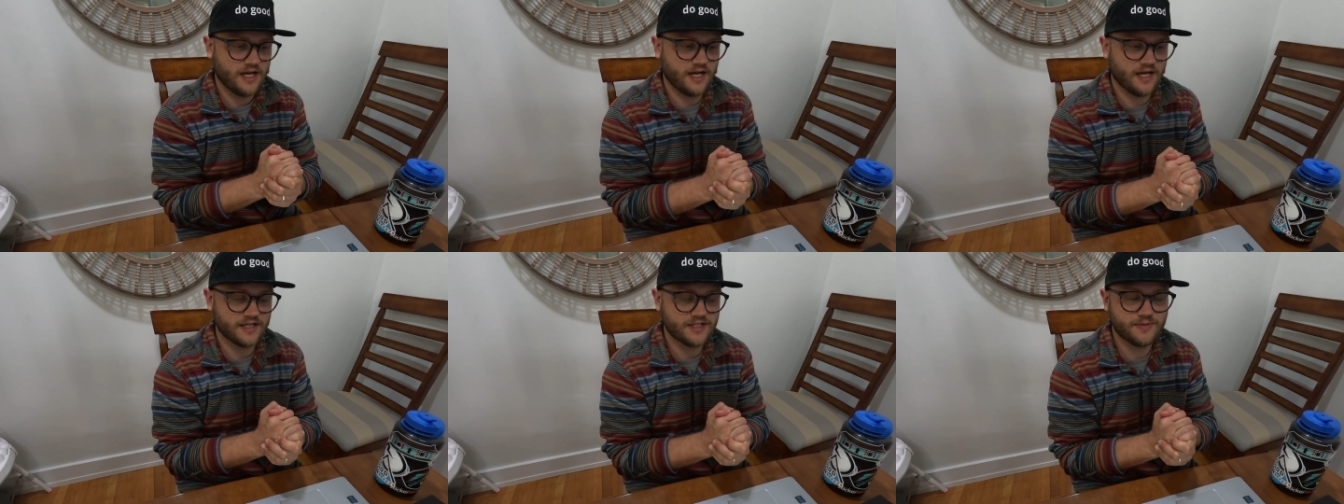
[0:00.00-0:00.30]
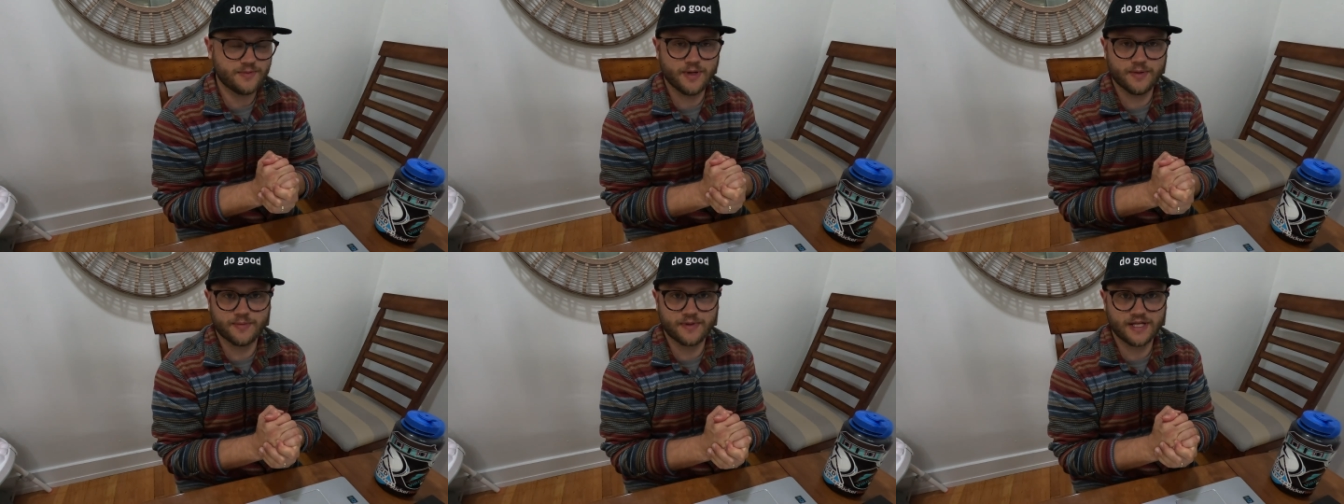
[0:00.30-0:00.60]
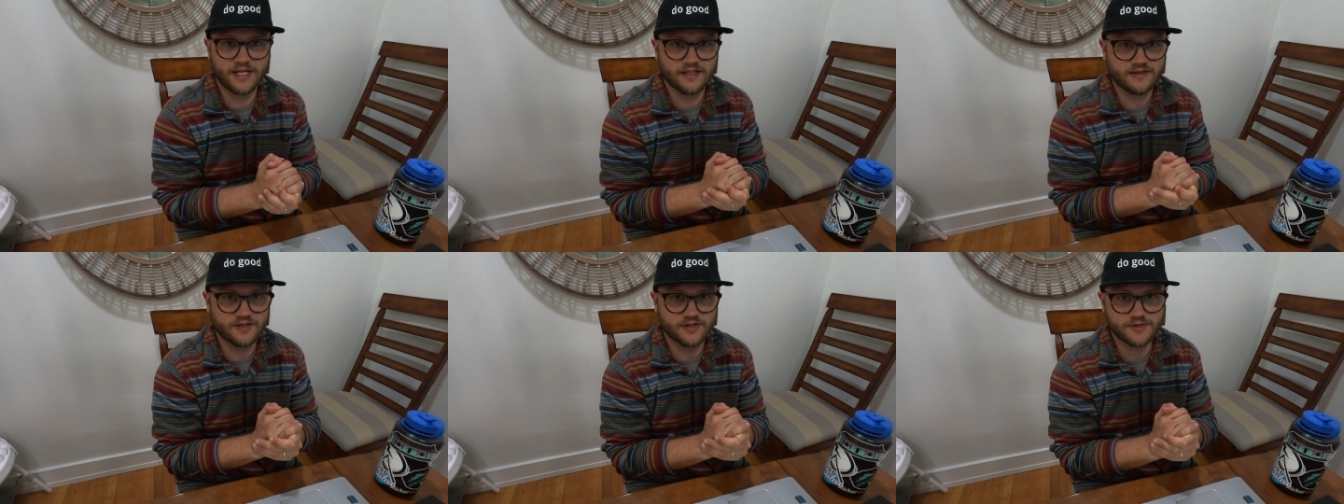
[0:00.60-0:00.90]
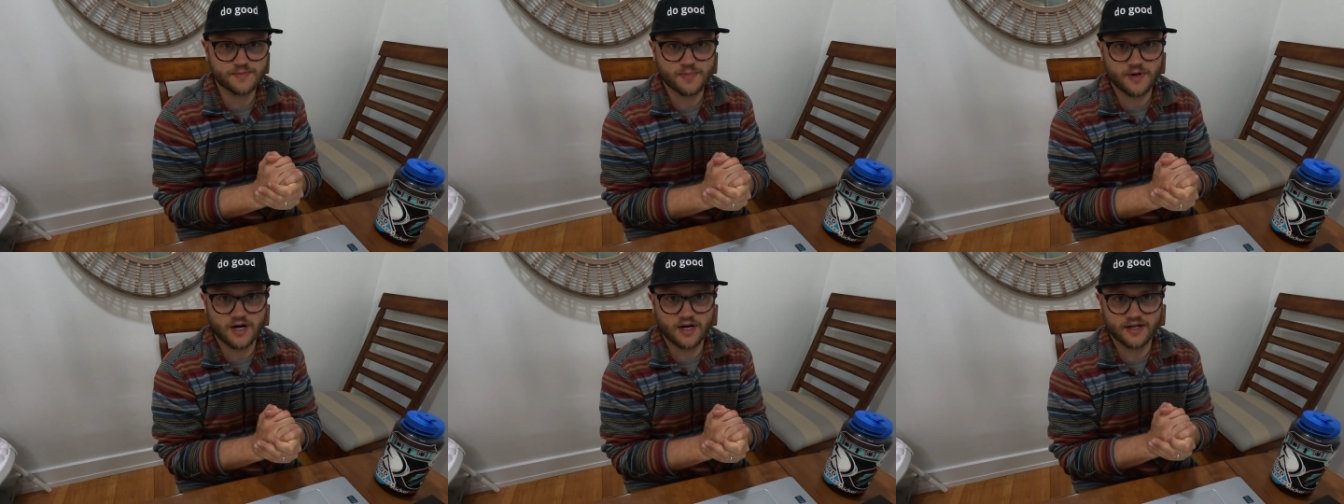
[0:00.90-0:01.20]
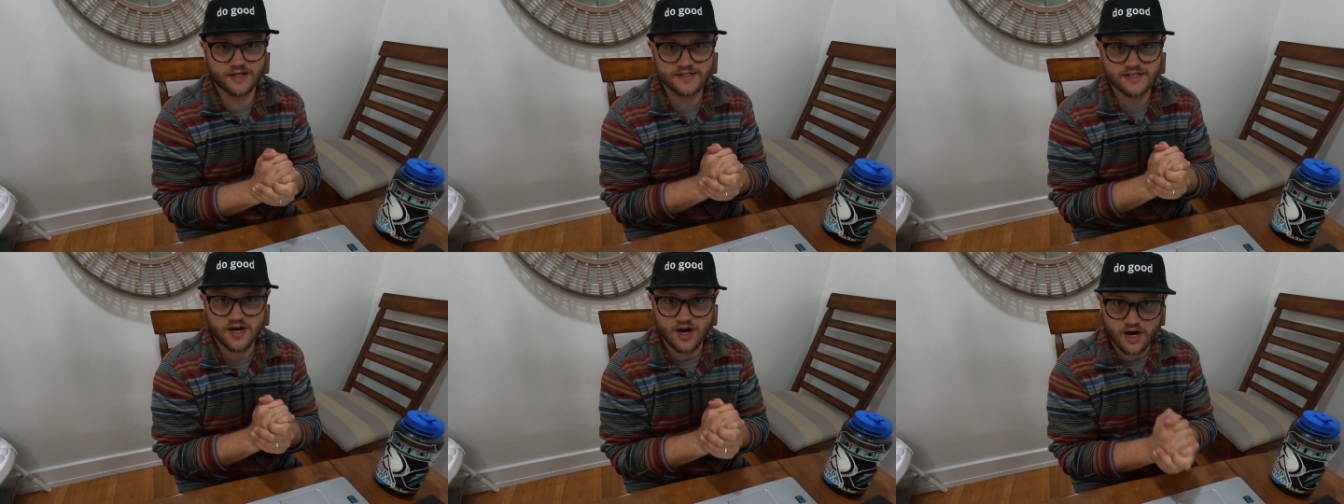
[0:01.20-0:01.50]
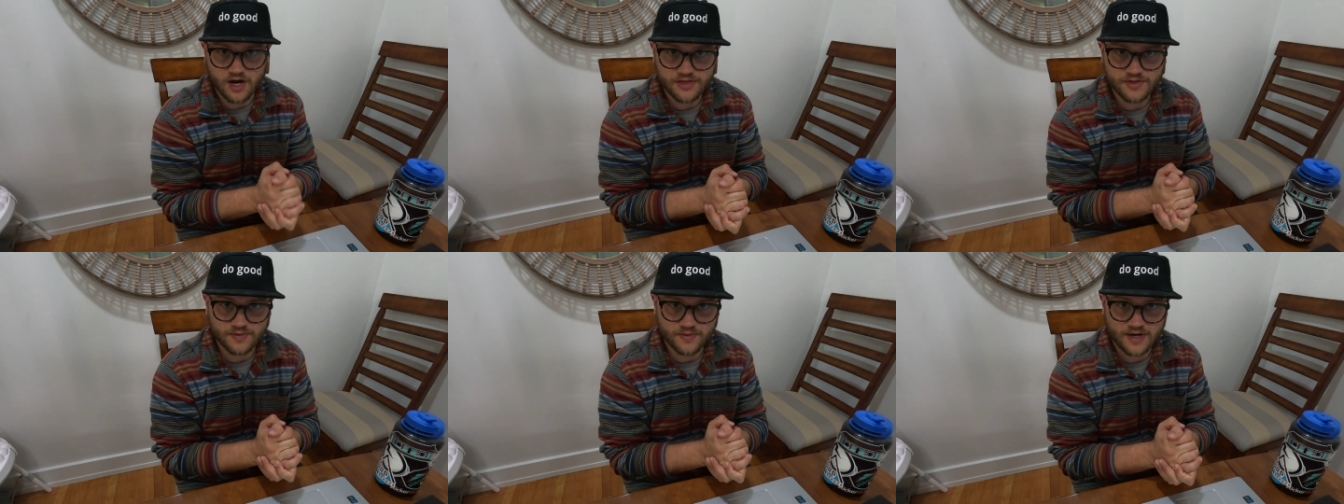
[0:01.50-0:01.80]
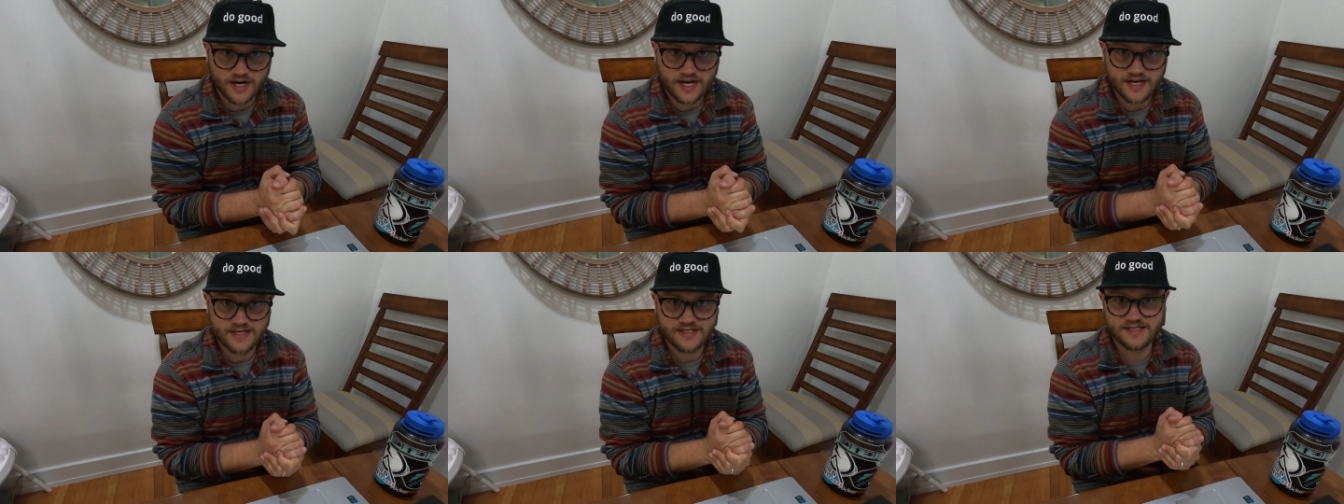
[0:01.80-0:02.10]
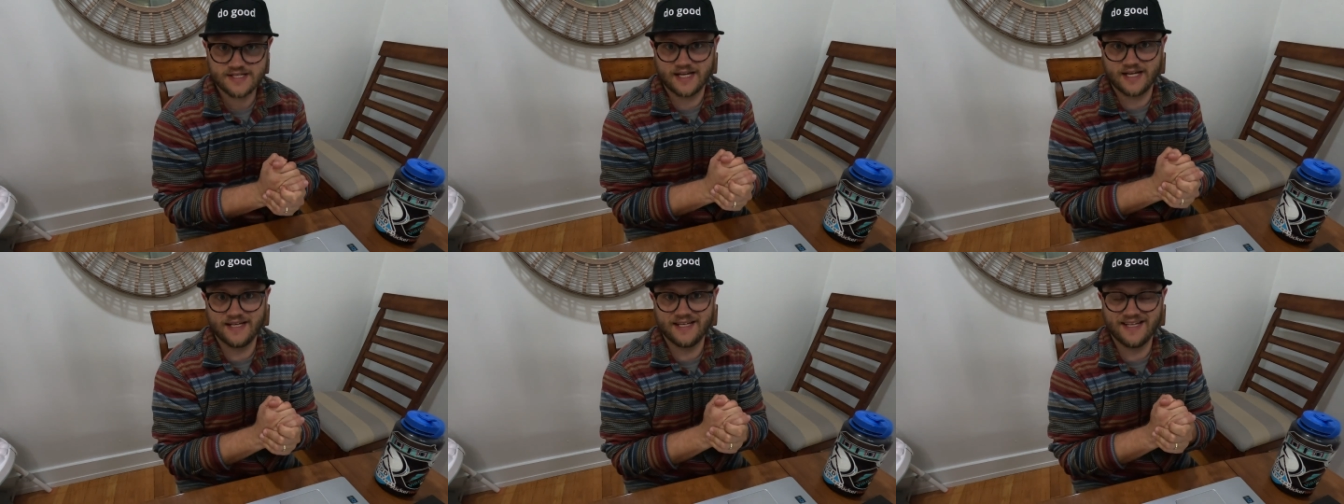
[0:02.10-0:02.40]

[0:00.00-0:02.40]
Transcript: uh, to be able to get those products authorized